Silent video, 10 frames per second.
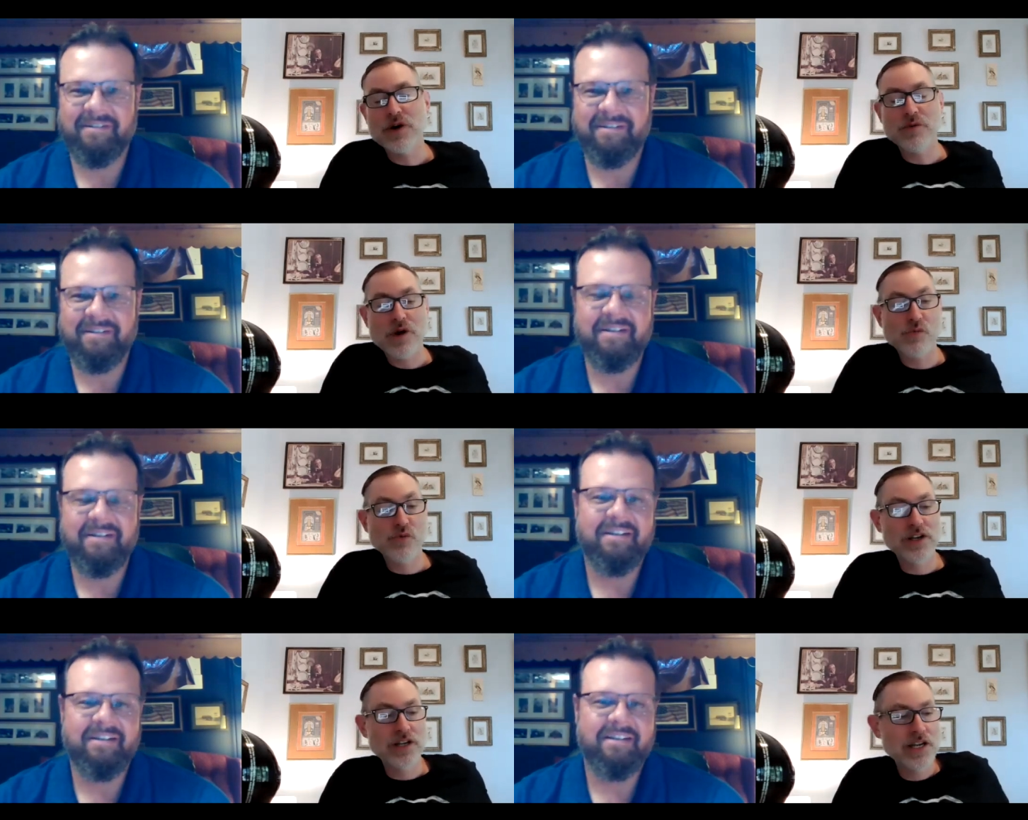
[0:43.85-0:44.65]
Speaker 1: I, I
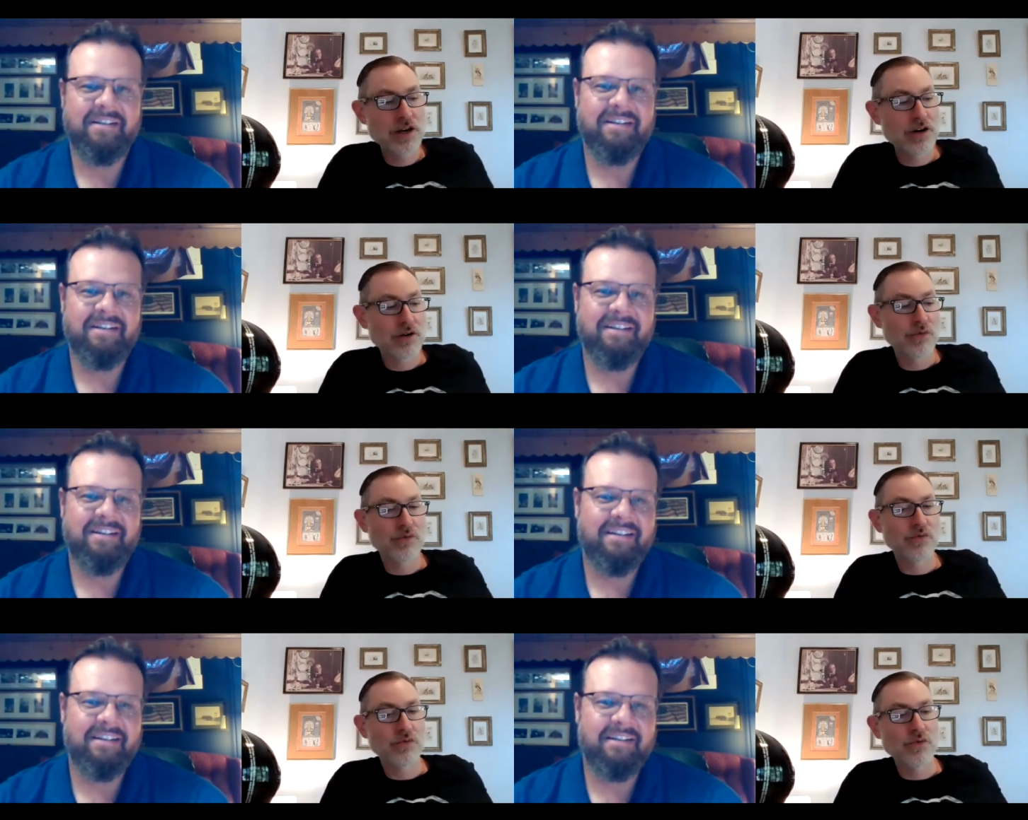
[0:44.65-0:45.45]
wanted to hear
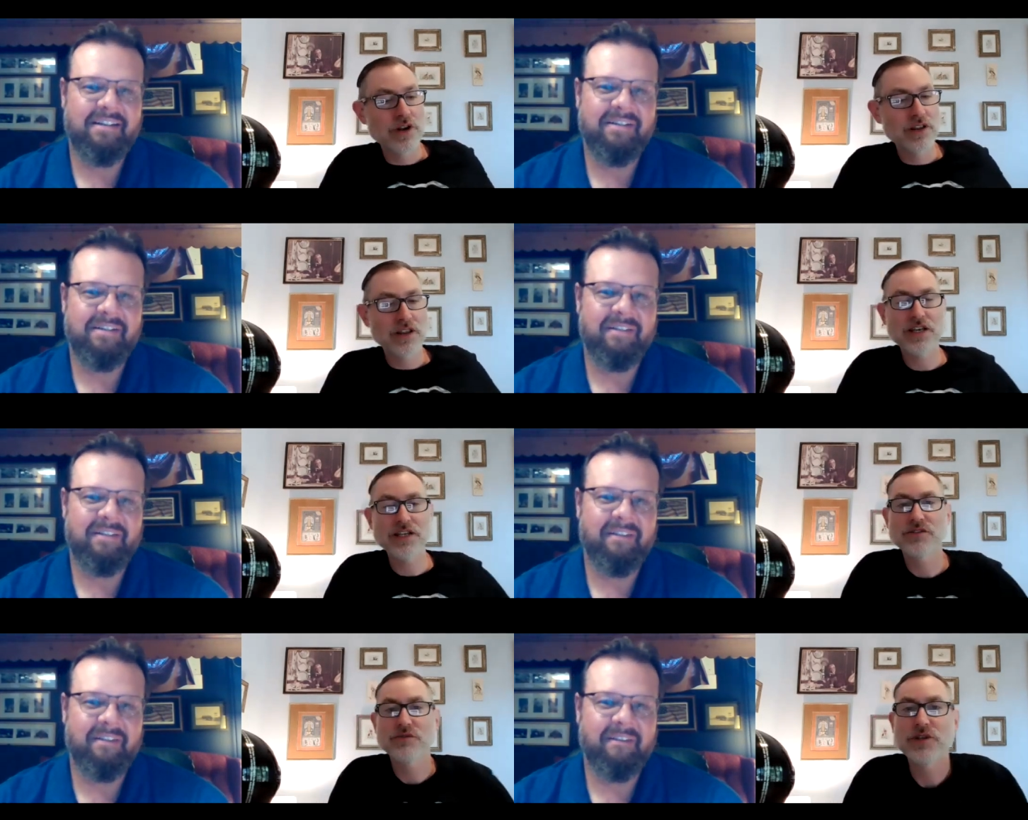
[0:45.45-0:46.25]
one of the
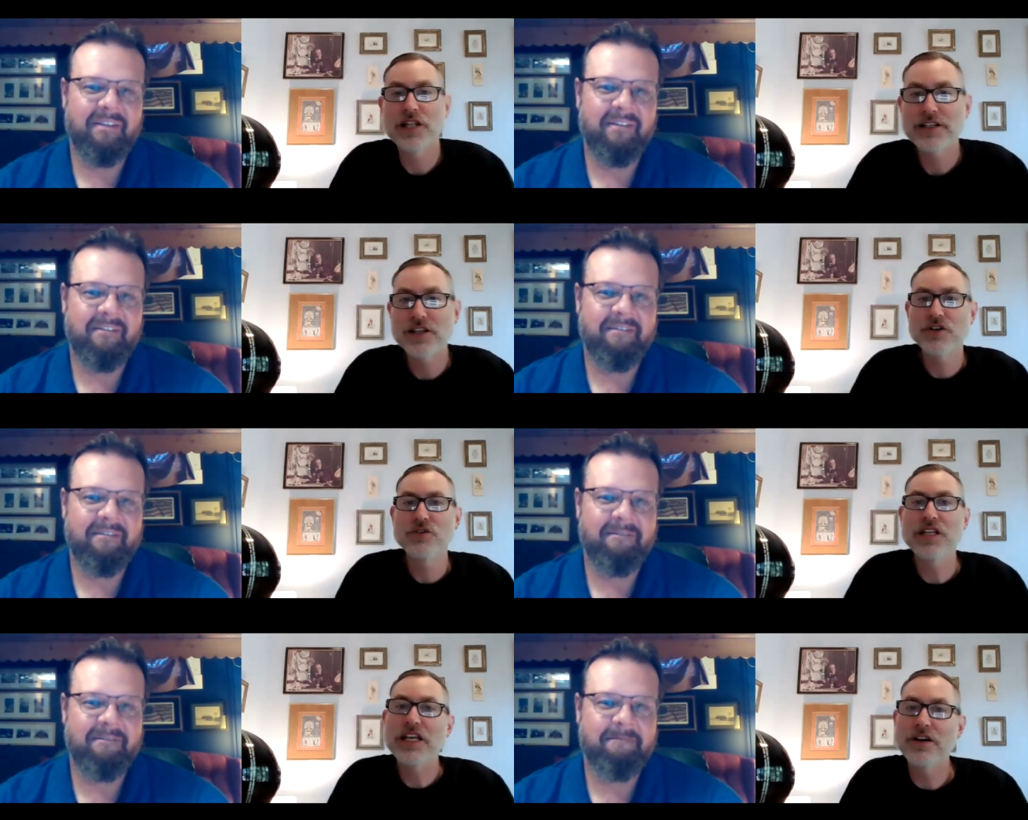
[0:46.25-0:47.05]
things that we like to do
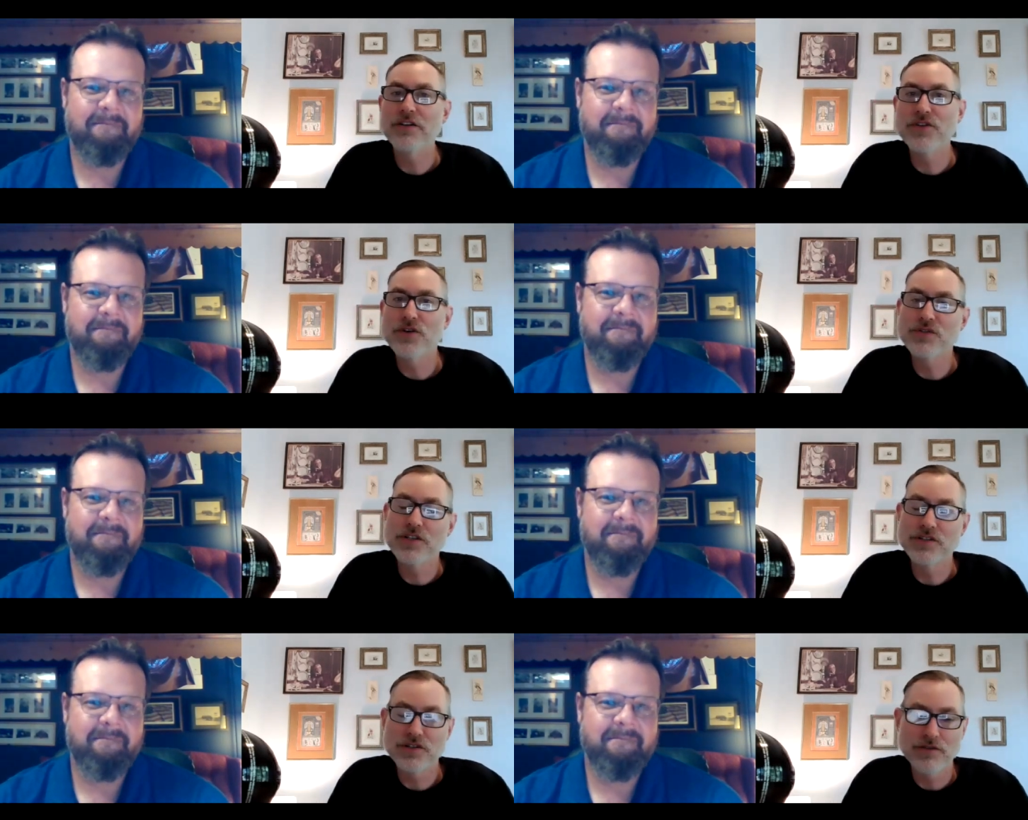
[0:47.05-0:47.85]
in the interviews
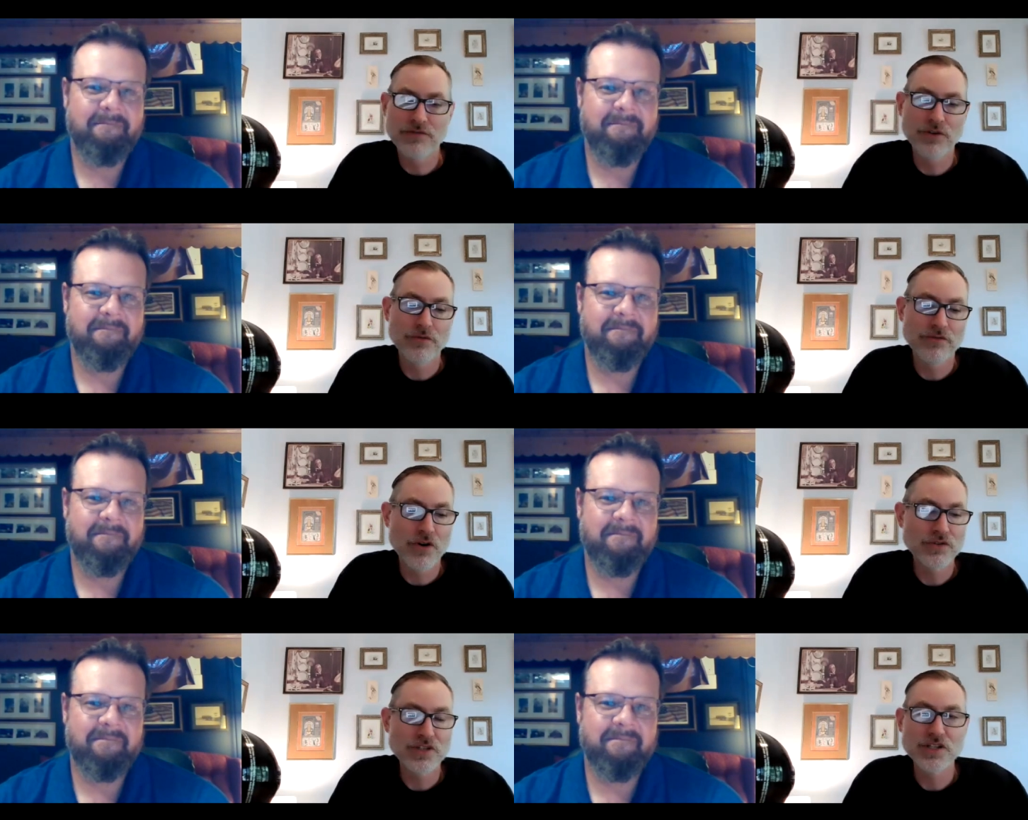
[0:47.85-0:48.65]
is for
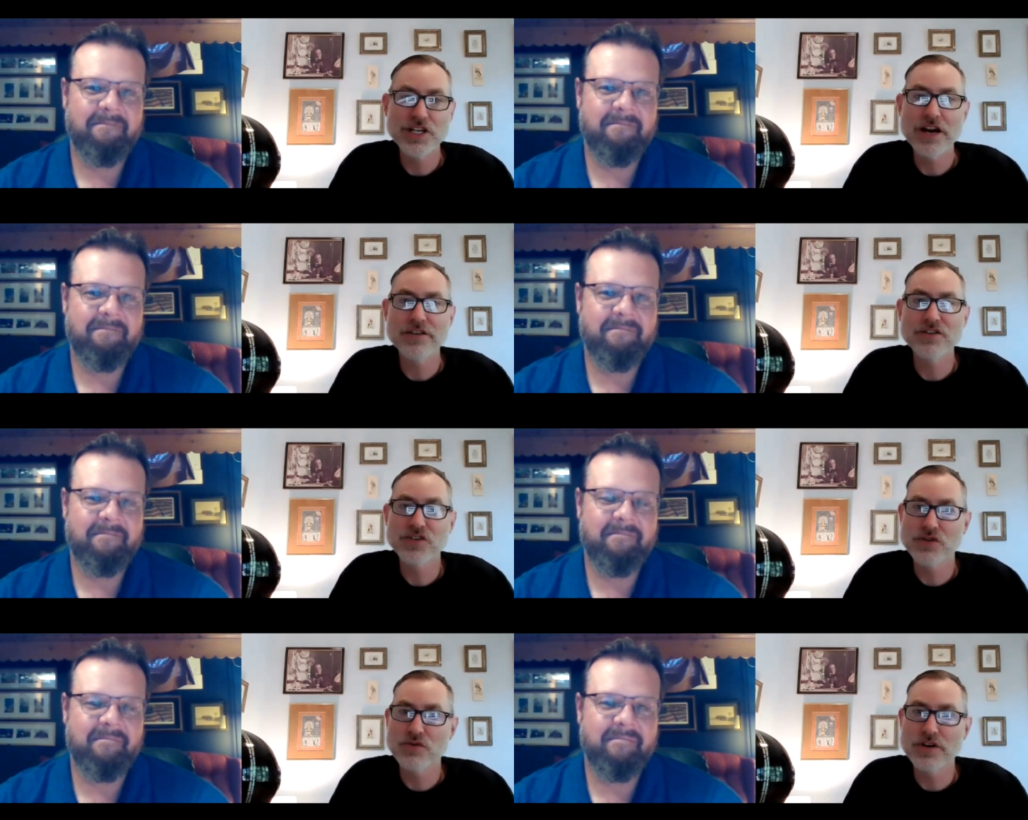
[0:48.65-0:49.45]
folks to share their
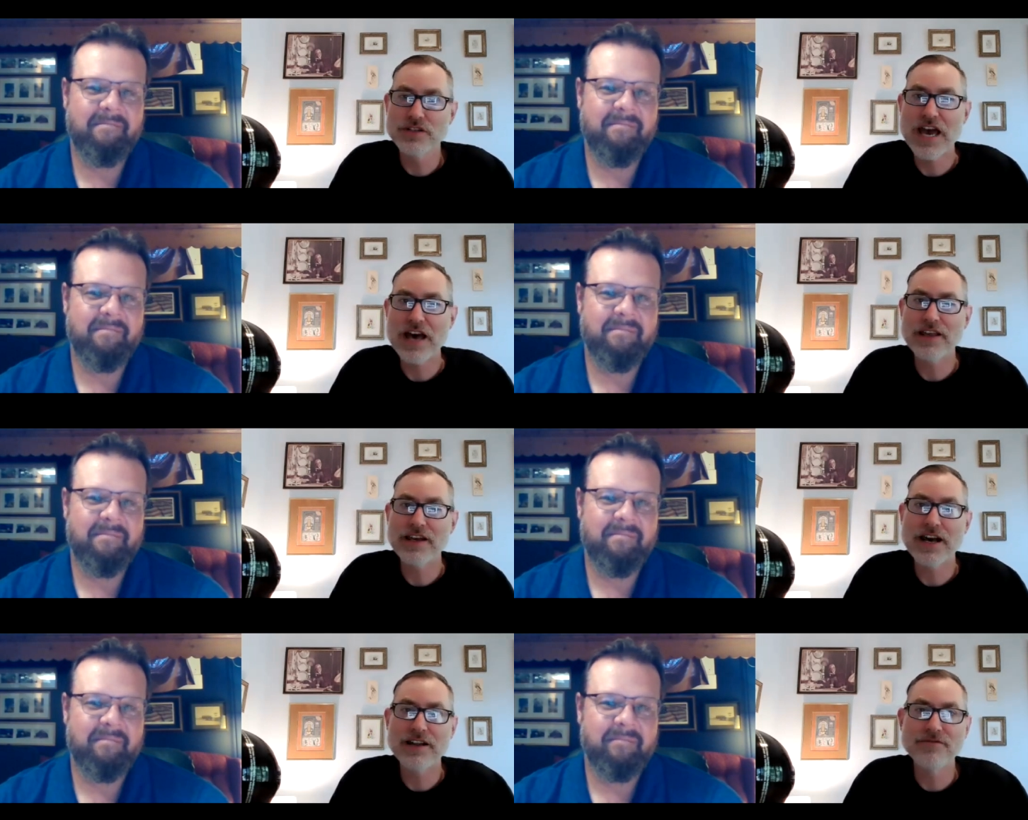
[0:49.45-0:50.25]
stories, how they
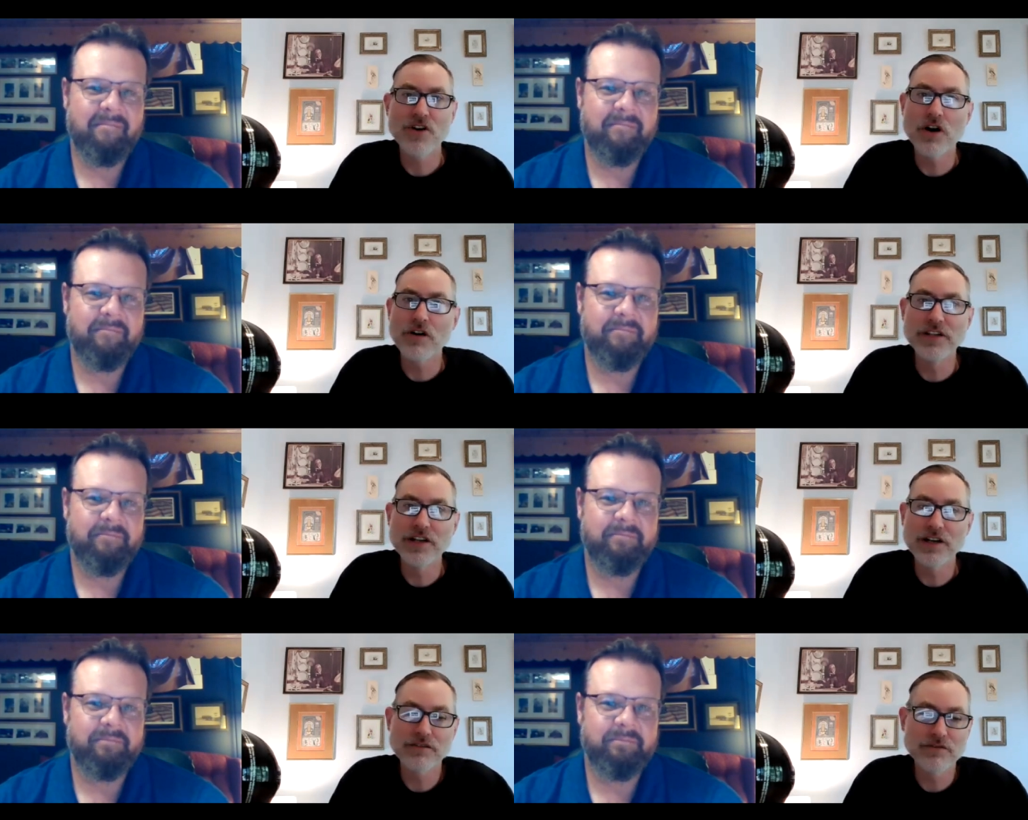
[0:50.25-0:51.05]
got involved in
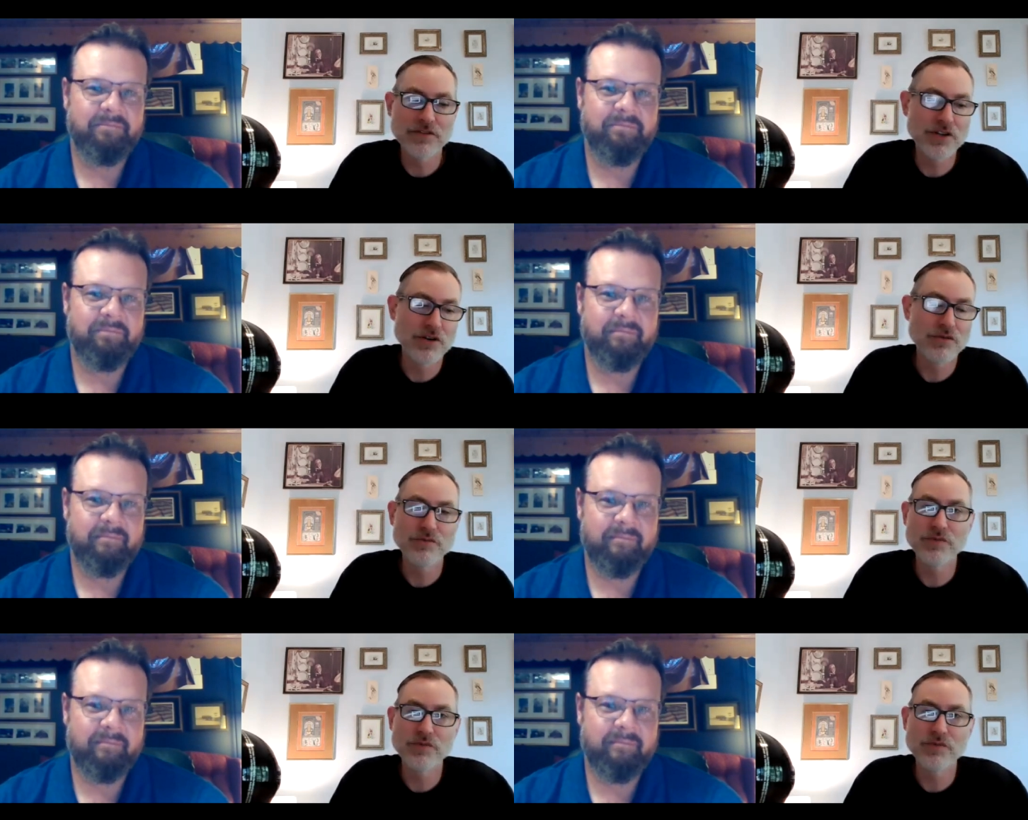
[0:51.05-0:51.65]
their you know